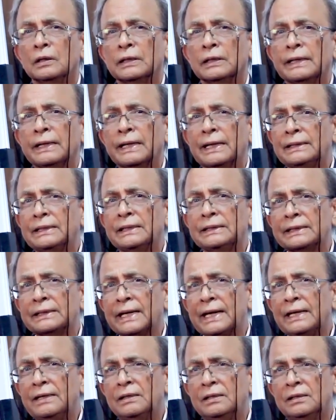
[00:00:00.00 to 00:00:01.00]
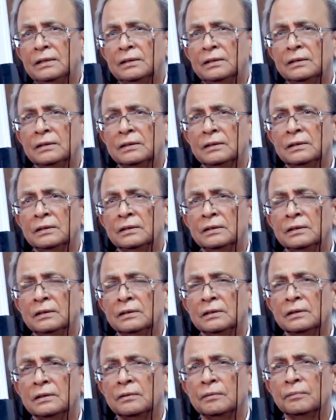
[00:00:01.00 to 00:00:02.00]
get the thread,
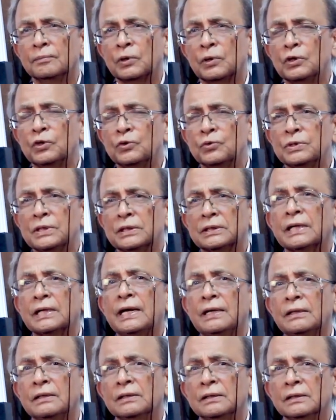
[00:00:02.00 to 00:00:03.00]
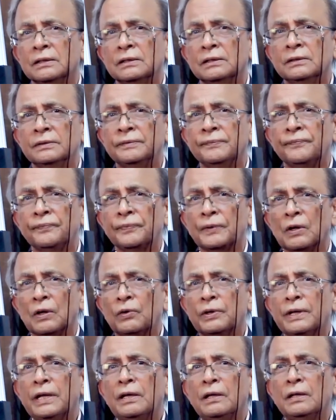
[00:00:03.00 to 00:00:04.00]
produce the thread,
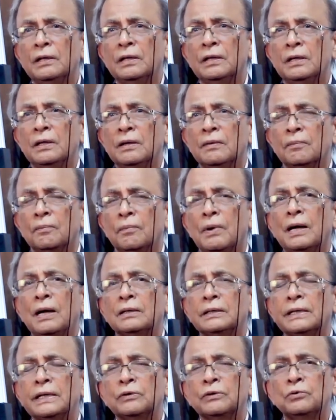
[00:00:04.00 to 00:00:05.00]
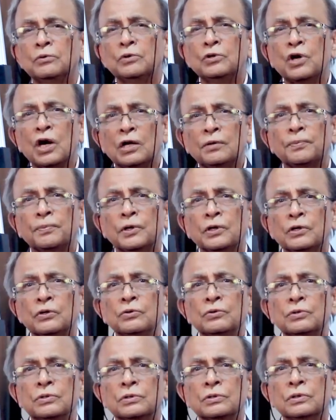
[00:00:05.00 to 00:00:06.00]
okay, but they could not
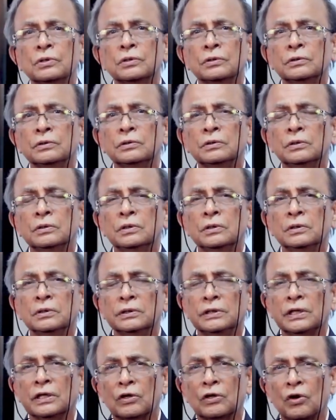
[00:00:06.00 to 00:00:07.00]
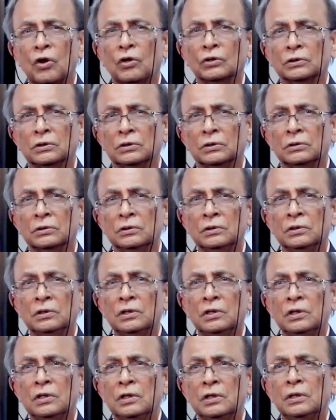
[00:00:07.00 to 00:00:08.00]
produce the cloth.
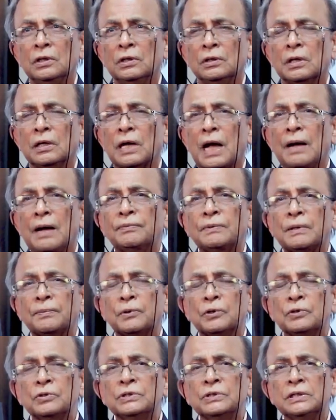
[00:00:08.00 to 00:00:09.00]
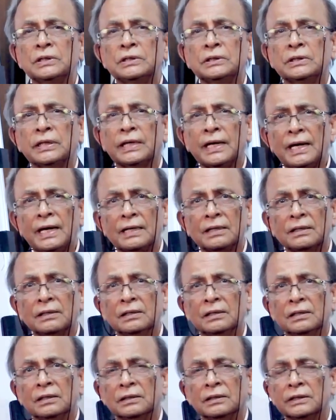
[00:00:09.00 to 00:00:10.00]
After producing the thread,
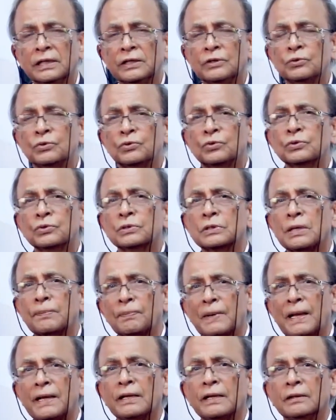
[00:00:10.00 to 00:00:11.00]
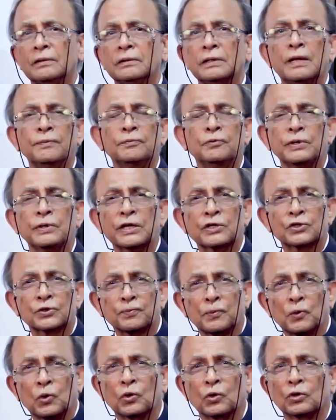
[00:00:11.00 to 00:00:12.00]
they used to supply, they have to
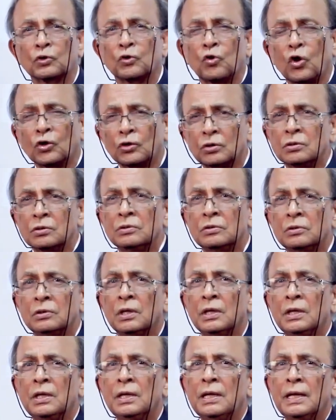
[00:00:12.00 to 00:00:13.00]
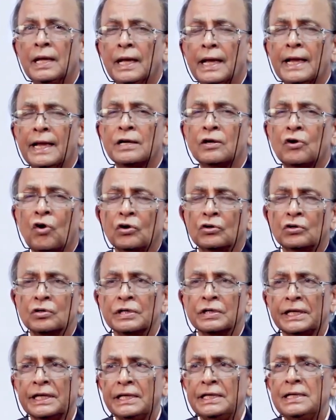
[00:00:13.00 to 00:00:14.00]
export cotton and
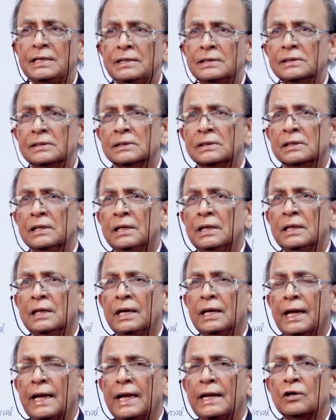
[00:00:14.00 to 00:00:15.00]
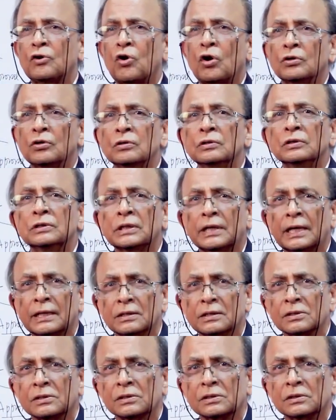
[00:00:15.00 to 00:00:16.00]
cotton guineas and cotton
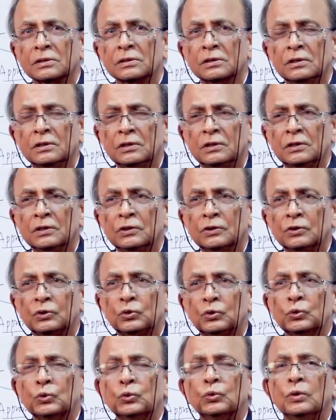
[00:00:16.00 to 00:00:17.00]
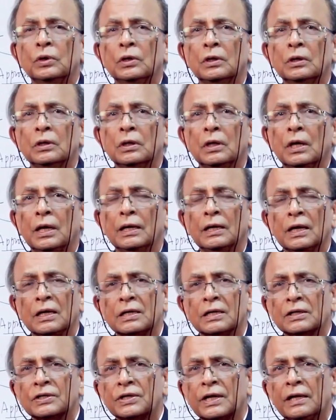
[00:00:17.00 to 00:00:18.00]
threads to
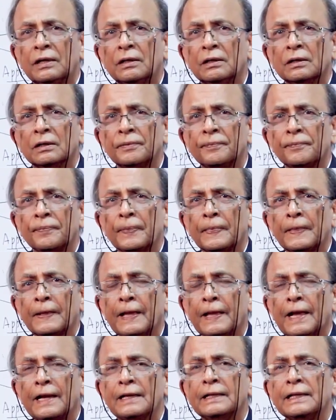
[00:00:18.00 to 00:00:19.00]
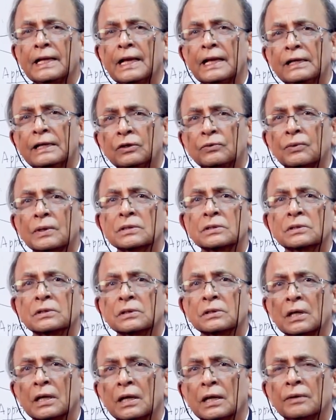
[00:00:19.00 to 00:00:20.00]
Lancashire, and there it
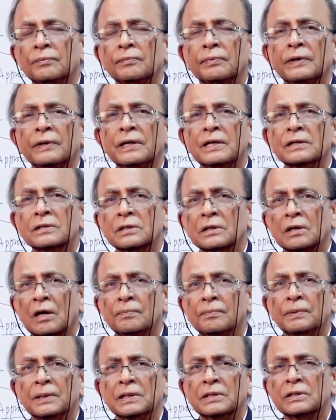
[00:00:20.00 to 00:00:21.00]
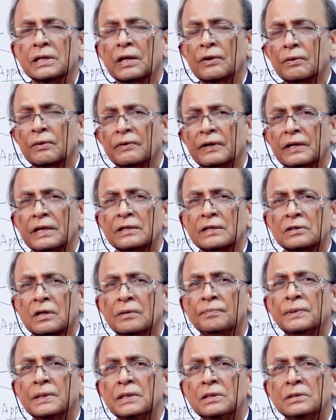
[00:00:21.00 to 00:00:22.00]
was various companies, there were various
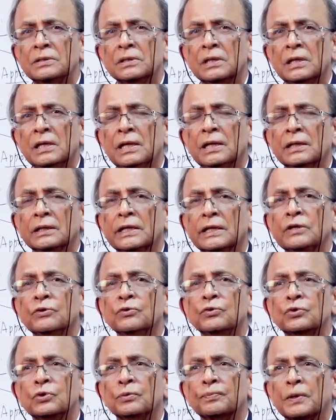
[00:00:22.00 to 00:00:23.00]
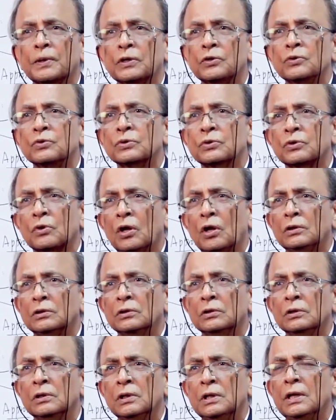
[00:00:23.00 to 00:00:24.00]
companies, they used to produce
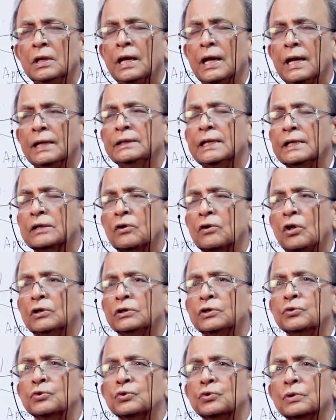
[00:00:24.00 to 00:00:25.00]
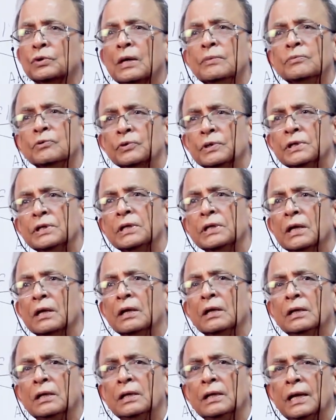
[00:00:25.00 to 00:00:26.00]
cloth, and that cloth used to come to India
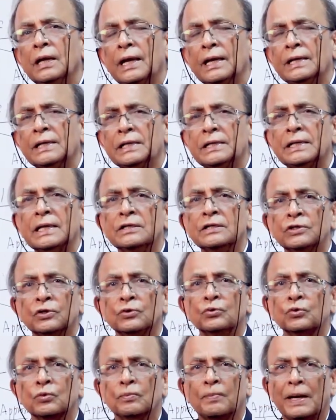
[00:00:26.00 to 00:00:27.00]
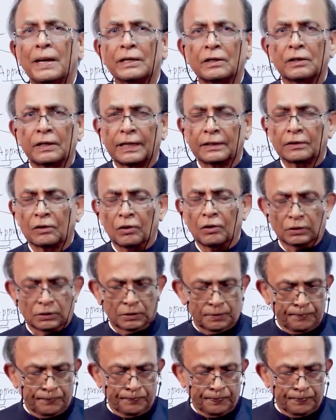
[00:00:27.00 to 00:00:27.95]
and Indians used to buy that cloth.